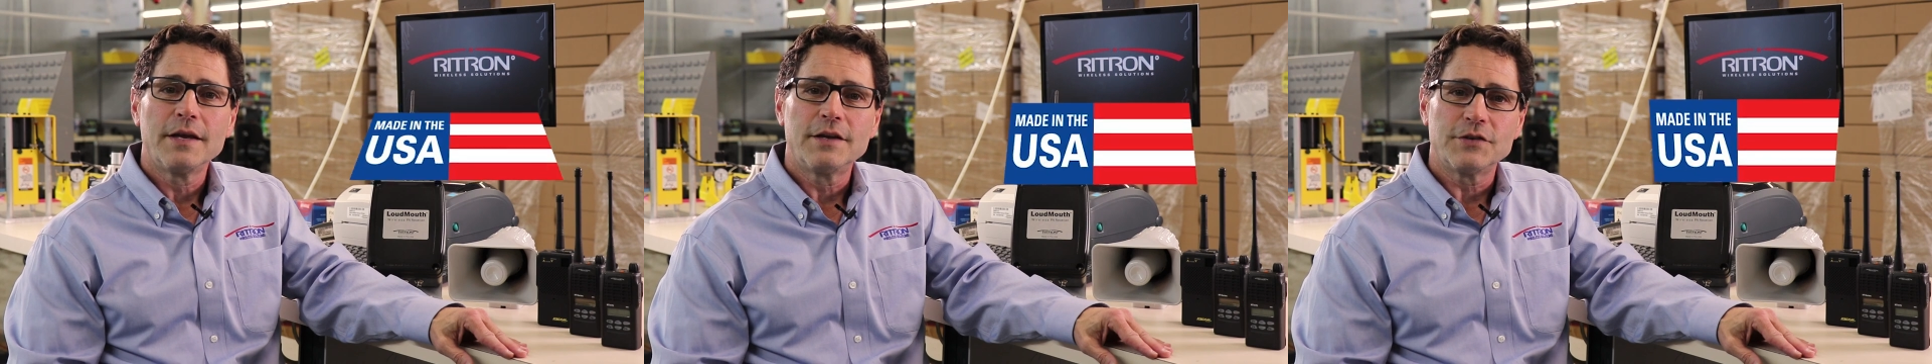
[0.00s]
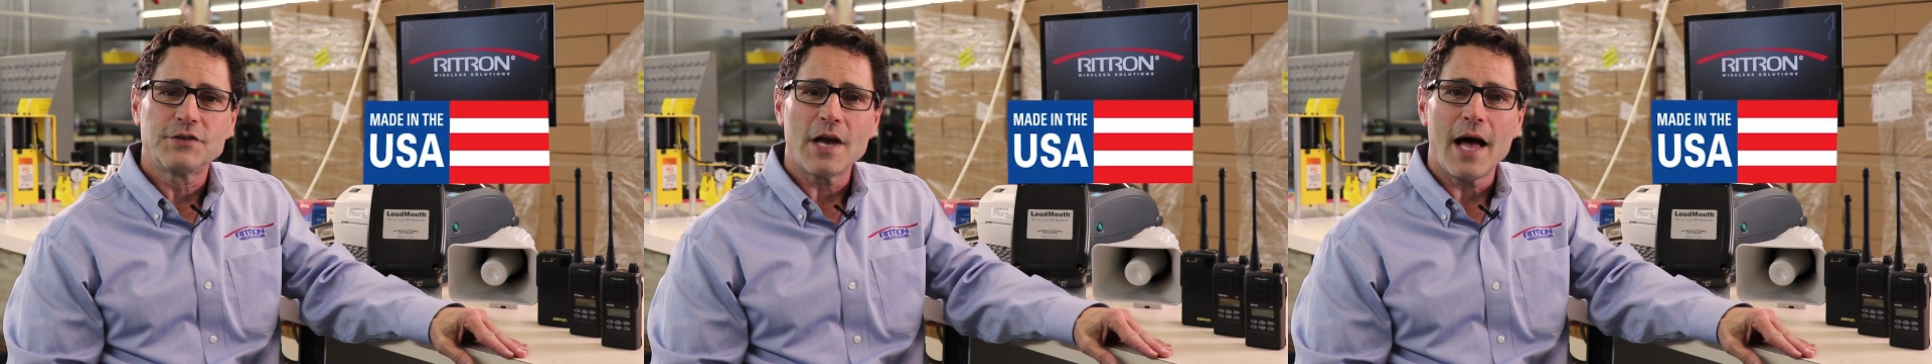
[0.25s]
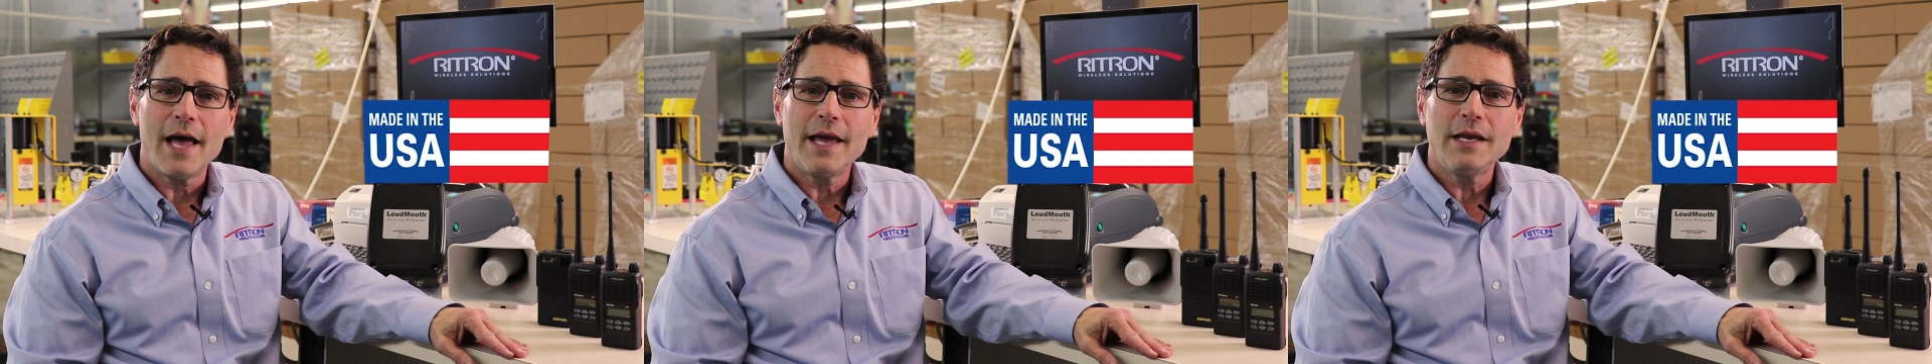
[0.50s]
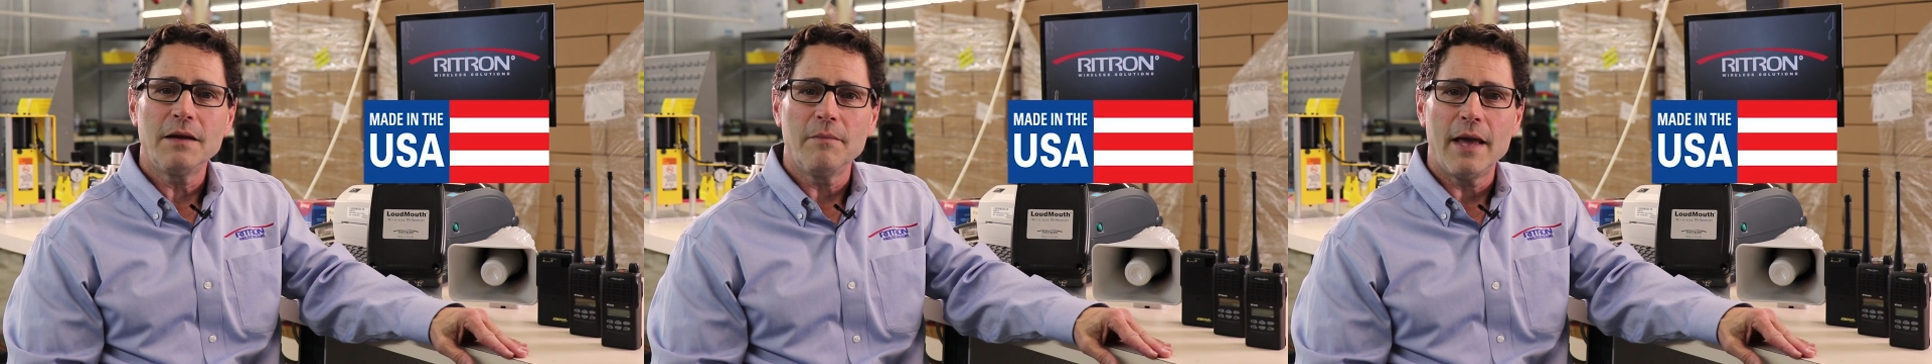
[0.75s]

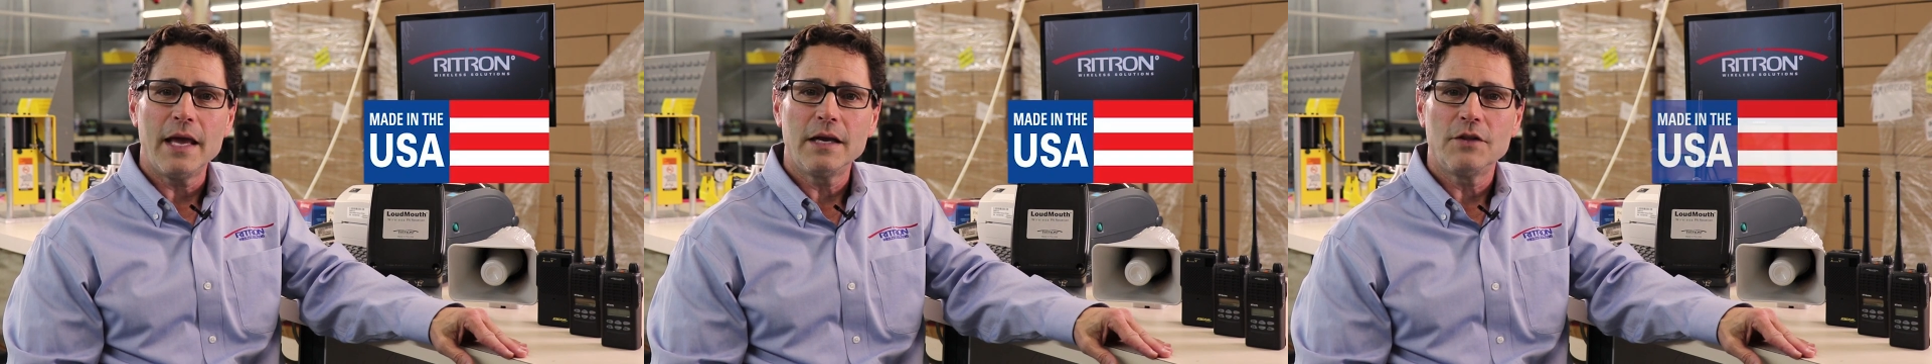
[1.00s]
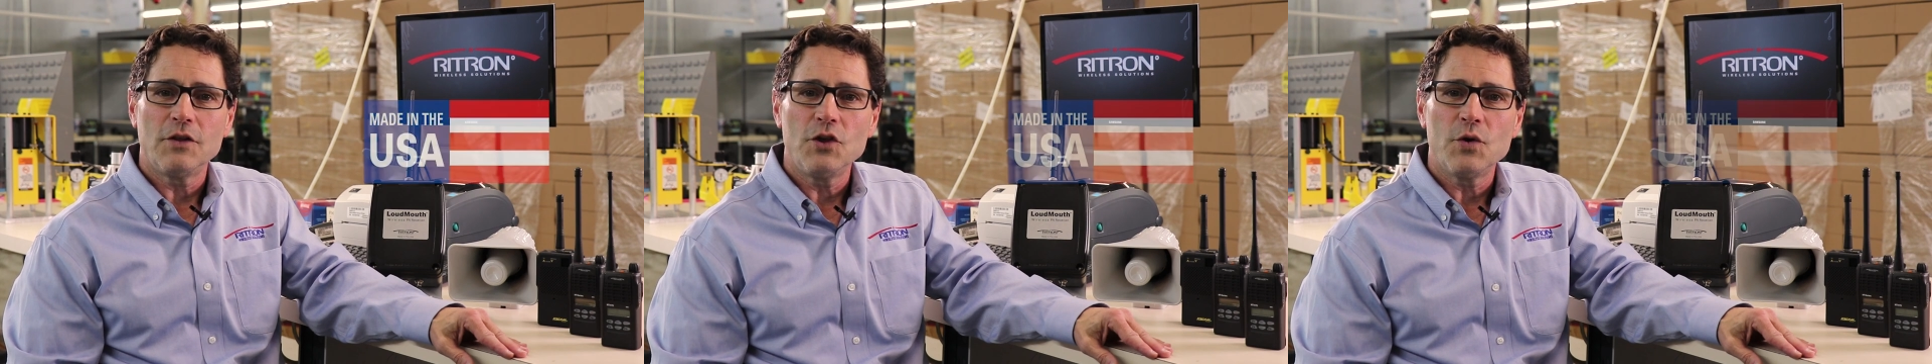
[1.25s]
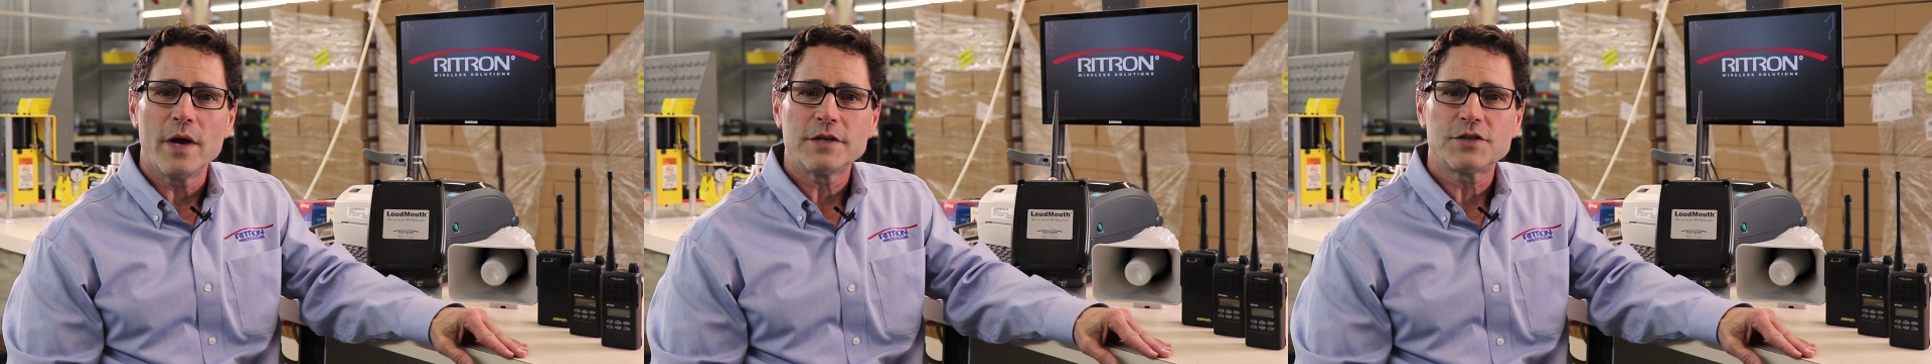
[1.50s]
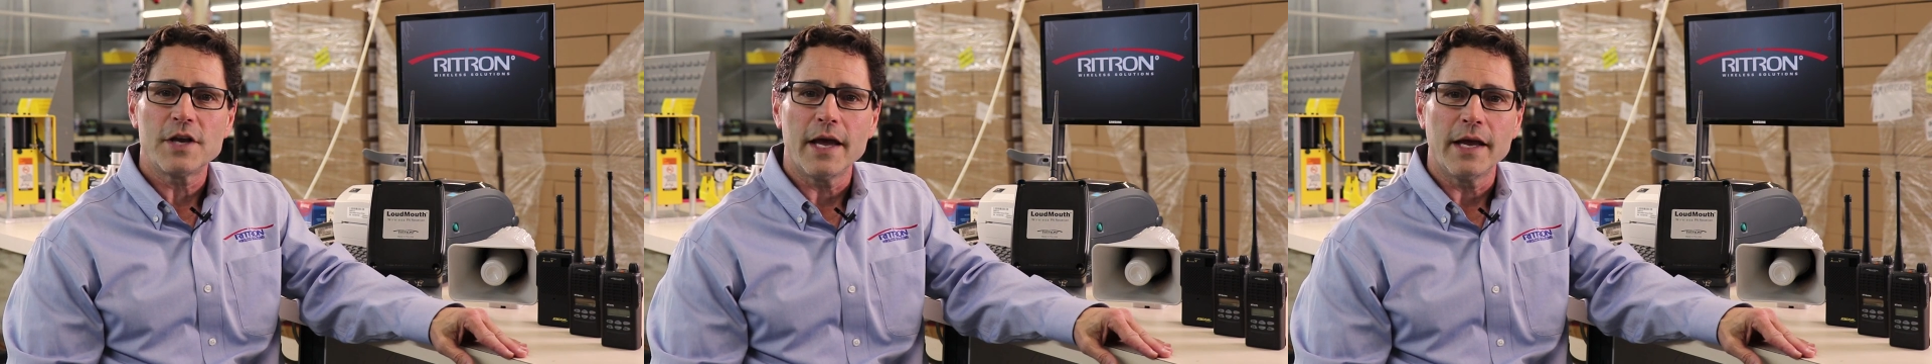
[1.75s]
designed and made in the
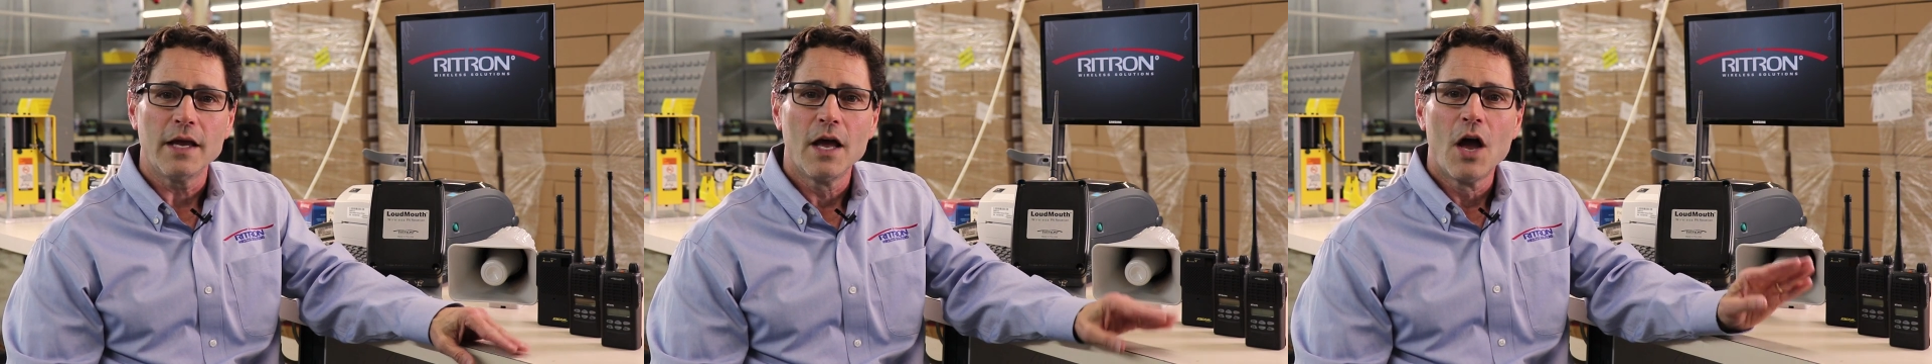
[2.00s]
USA,